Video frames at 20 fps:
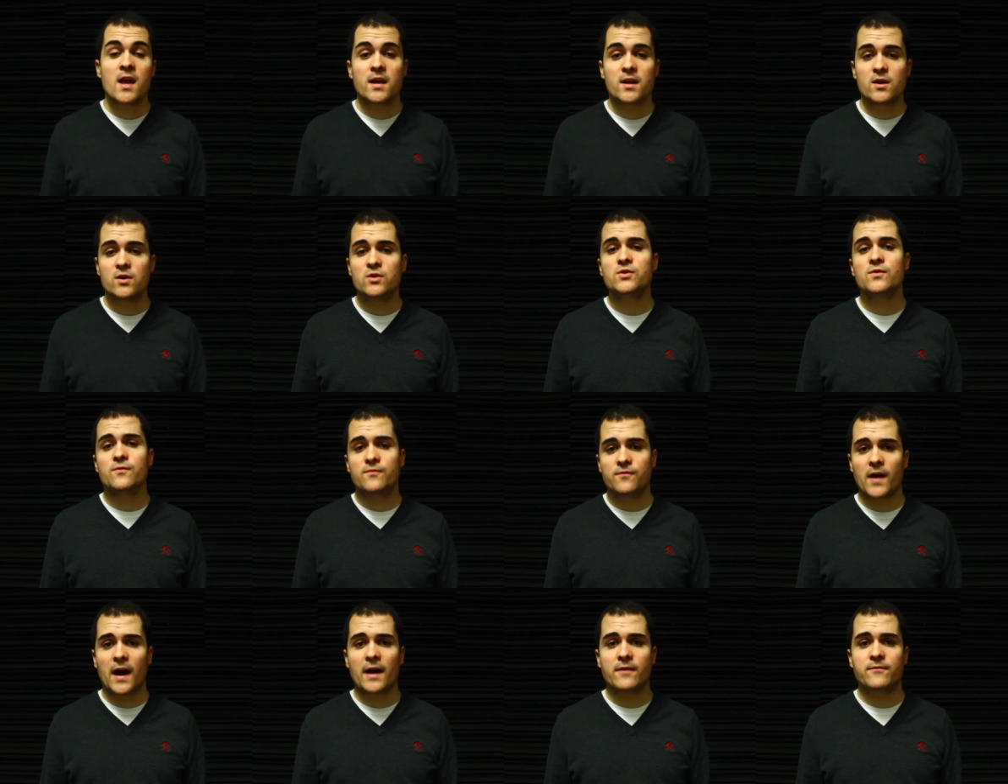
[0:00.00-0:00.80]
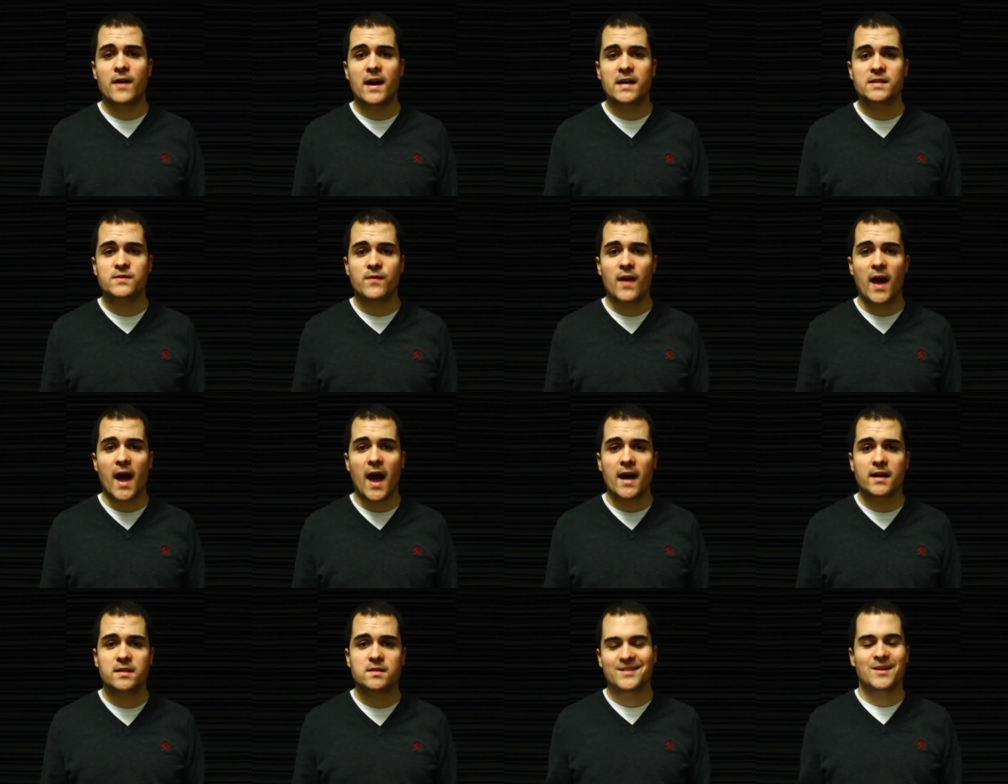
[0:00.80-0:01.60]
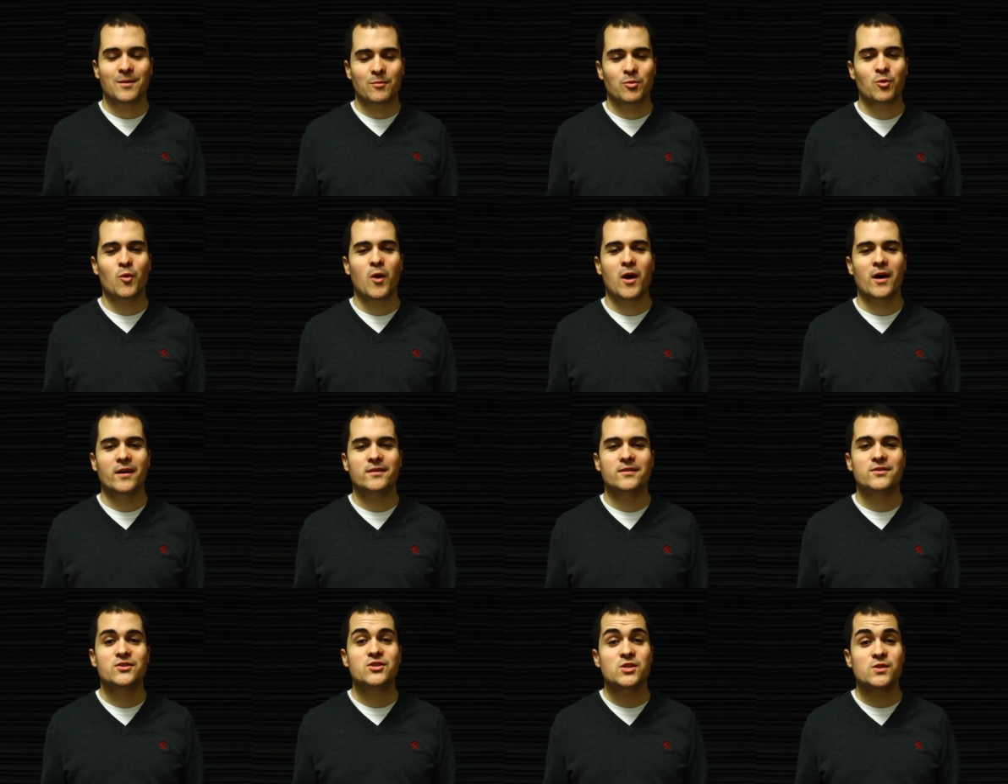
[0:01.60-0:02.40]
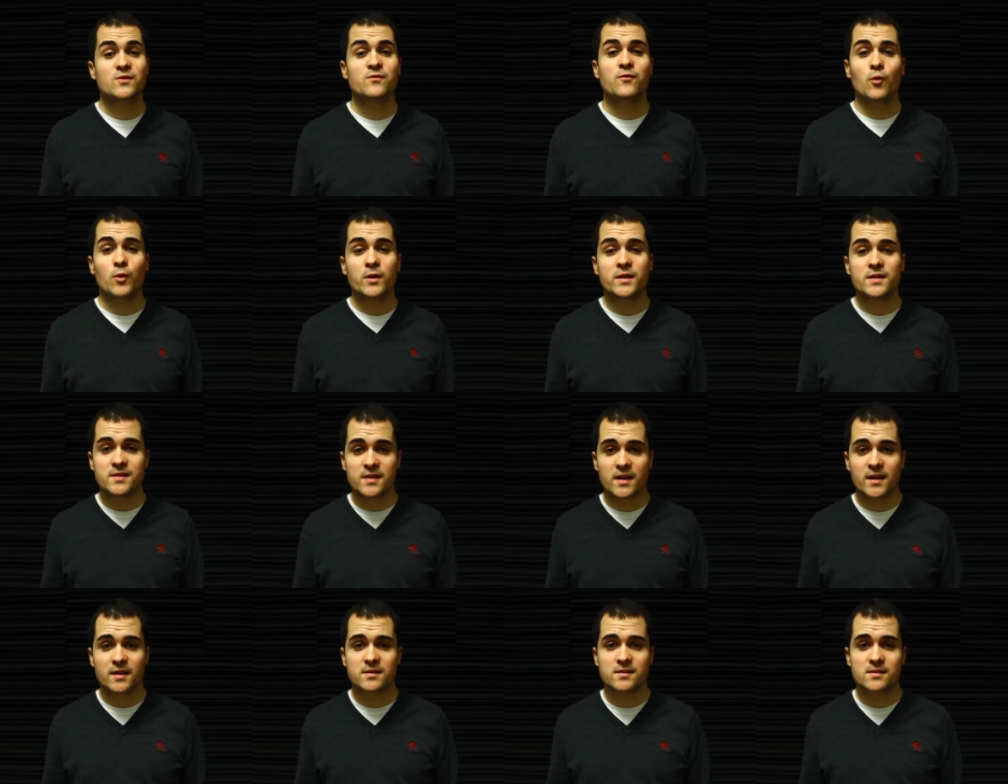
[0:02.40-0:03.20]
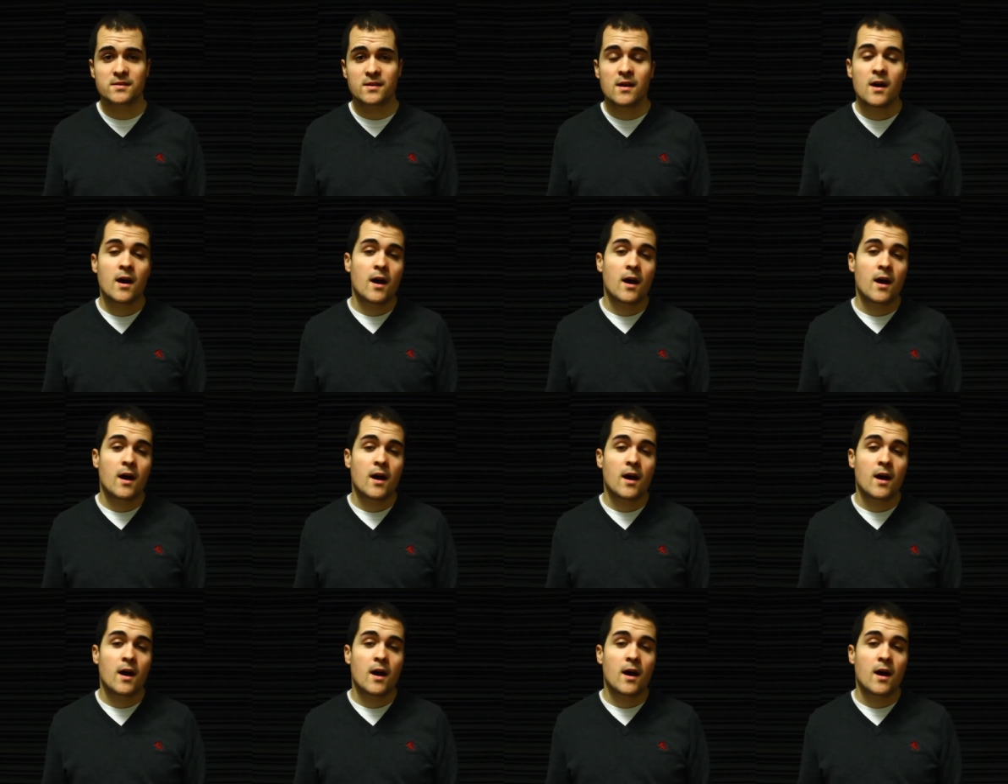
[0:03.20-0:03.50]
Here's five fast facts. Number one, she's 46,